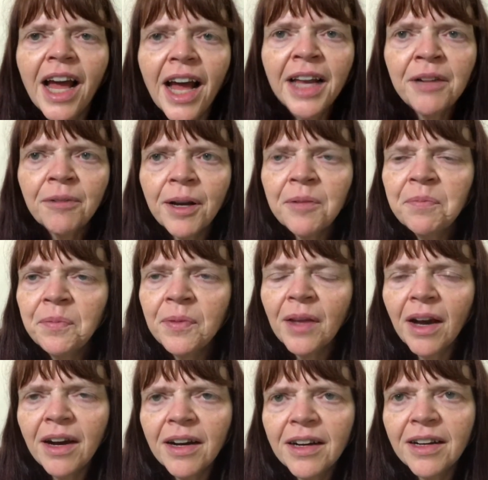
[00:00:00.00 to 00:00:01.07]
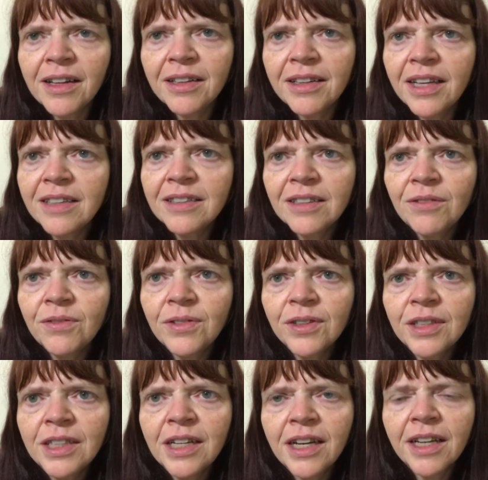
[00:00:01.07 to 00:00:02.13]
Anyway, uh, that's it for
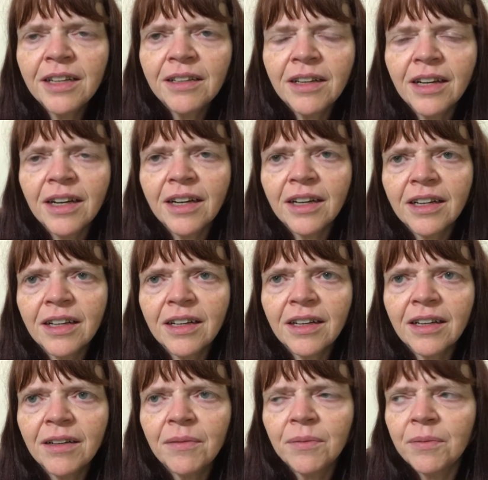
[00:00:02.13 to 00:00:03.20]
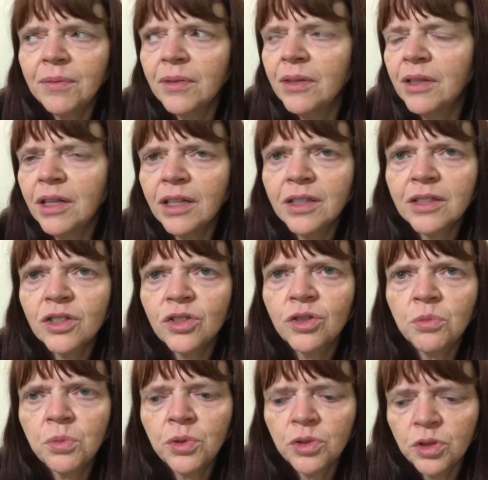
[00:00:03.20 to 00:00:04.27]
today. Uh, not
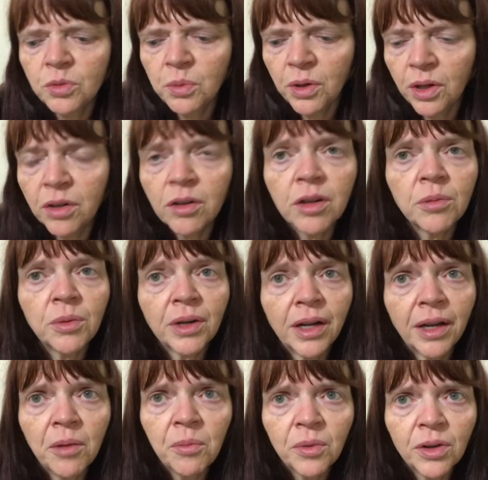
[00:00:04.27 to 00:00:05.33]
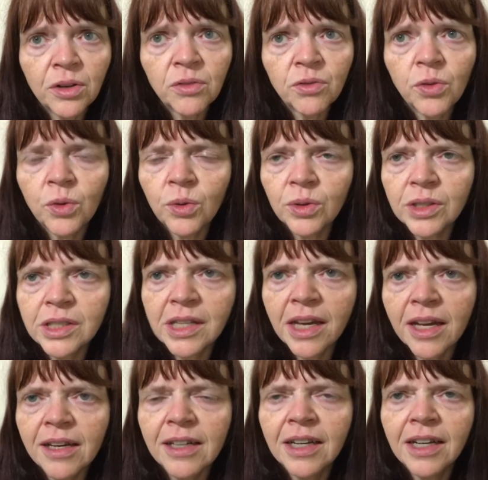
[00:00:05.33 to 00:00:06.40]
super, super hungry, but I am looking forward to
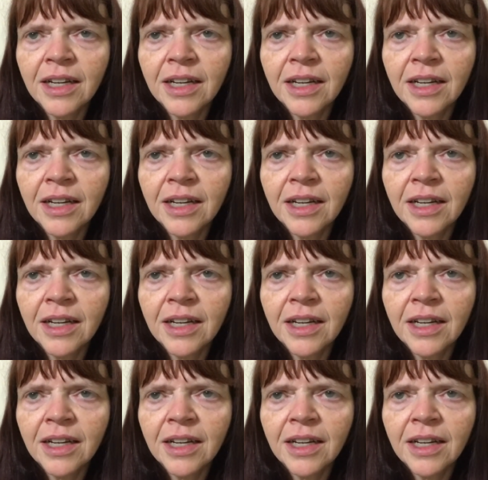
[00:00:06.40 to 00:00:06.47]
that.